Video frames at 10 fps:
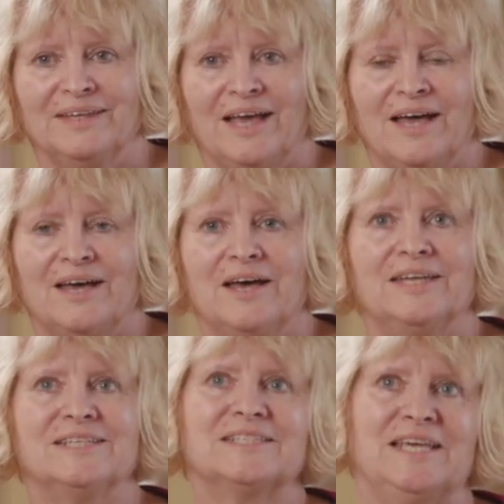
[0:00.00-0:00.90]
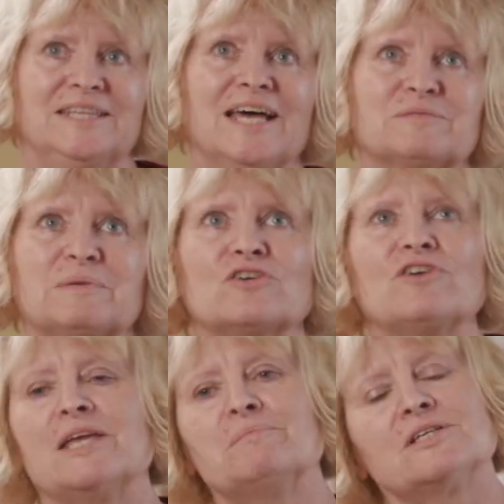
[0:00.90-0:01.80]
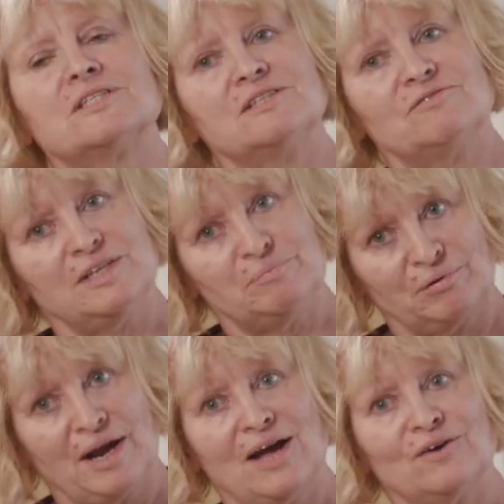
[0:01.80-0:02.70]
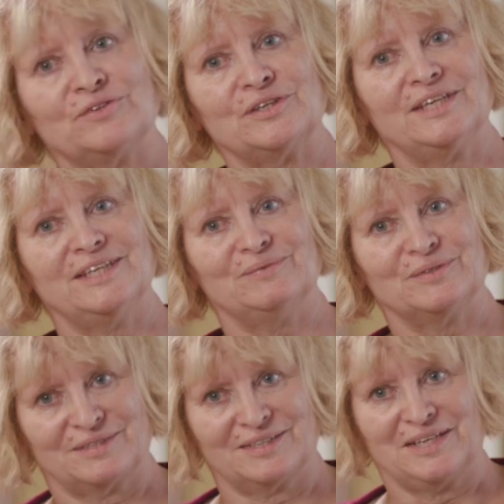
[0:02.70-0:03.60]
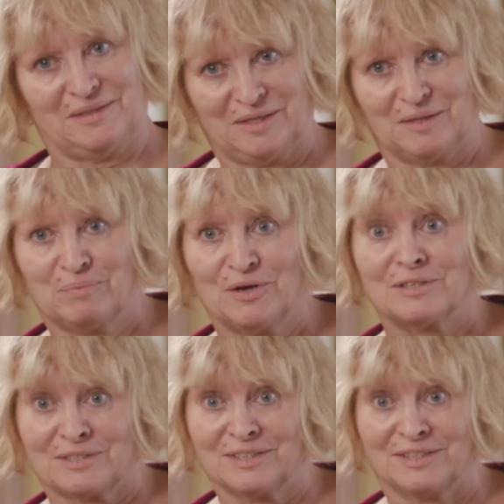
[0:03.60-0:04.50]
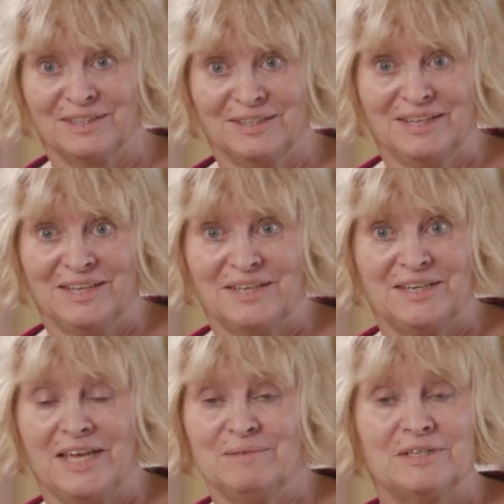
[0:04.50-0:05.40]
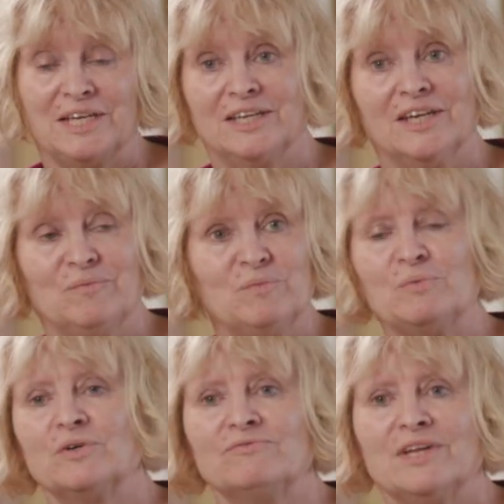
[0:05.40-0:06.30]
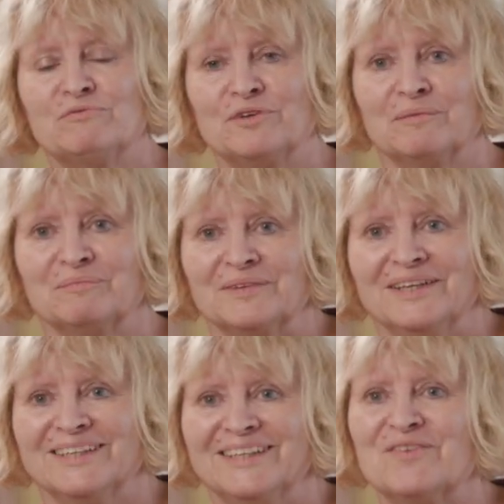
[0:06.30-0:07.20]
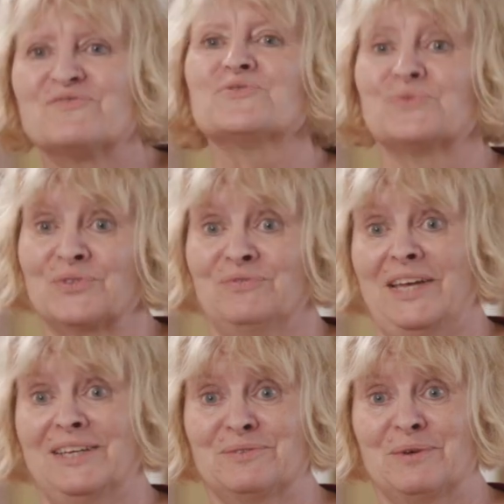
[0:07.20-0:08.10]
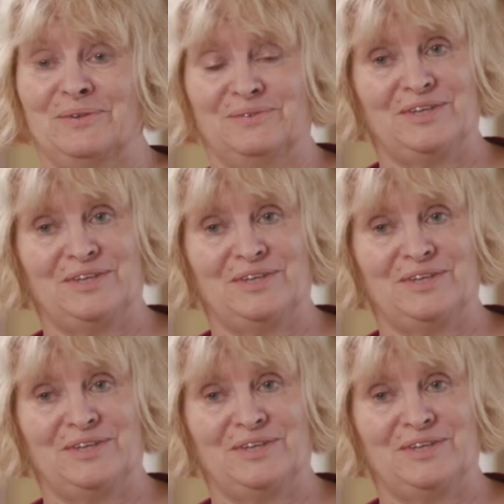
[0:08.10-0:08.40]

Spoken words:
And that's been great because he's really proud that he was the person that named it, and we would have never have thought of that as well.